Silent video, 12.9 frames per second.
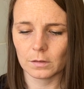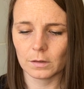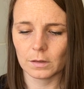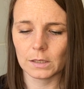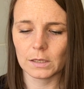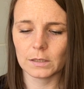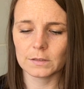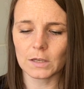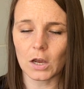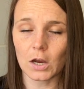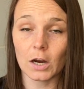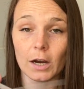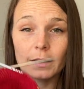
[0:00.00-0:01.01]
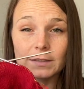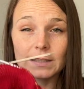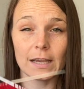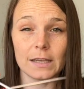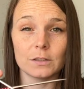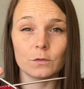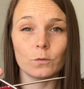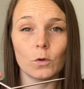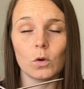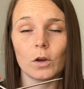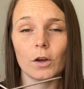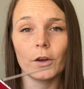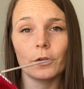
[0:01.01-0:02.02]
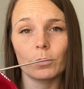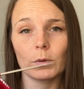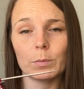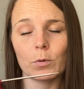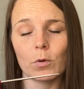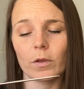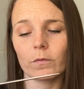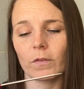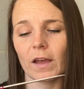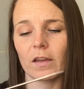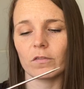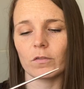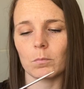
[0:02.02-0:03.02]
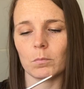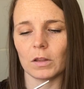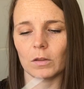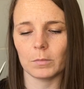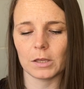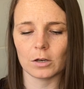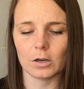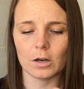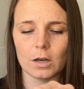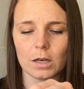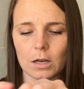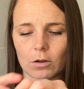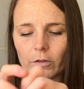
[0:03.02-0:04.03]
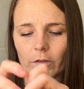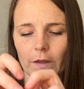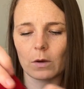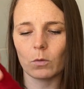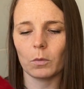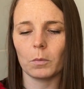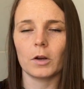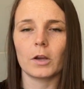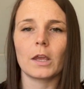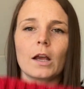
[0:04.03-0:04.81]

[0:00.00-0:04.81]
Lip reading: these are a size 4, 3.5 millimeter needle that we're working